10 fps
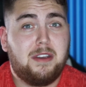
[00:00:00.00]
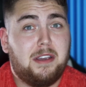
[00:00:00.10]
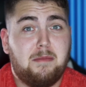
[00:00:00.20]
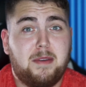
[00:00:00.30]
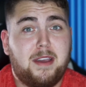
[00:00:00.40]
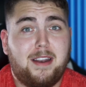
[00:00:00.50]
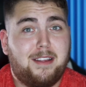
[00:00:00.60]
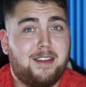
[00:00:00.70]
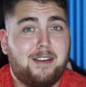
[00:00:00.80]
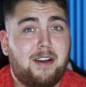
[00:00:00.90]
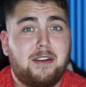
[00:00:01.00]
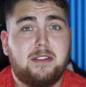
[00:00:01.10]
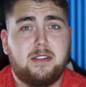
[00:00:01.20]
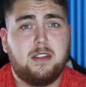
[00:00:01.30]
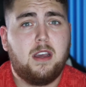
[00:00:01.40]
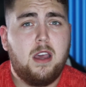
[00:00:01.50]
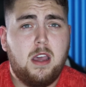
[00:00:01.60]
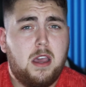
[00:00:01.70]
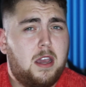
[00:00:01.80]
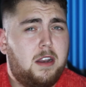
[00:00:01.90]
It can be anything, honestly.
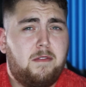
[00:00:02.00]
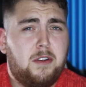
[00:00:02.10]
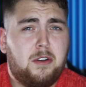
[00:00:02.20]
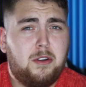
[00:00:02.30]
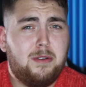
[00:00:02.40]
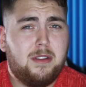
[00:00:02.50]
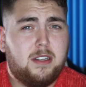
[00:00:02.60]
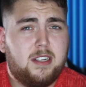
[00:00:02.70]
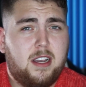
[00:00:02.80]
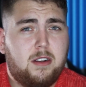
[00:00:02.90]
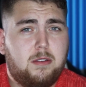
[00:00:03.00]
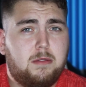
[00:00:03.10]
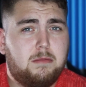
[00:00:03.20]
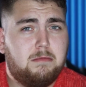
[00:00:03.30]
And if you're new to the channel,